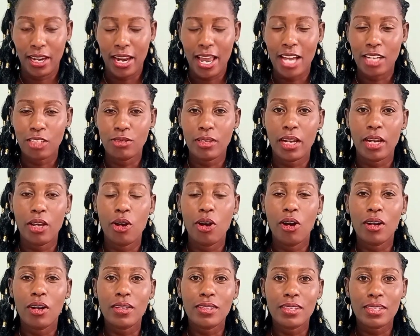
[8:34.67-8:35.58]
Actually,
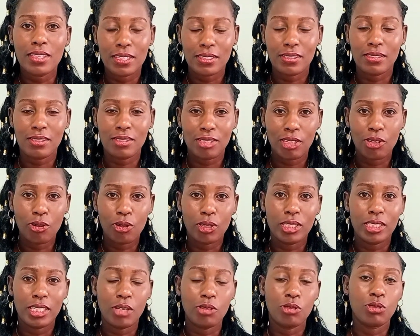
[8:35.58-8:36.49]
all of these trickle
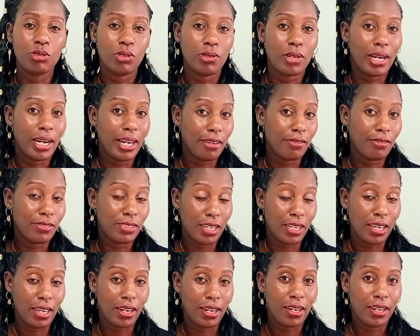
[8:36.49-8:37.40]
down to your
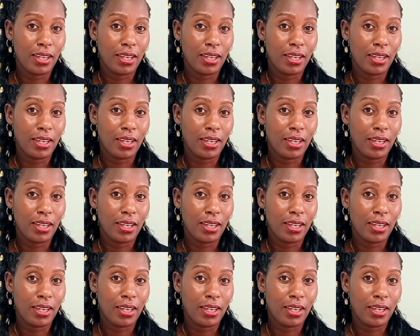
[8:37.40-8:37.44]
lifestyle.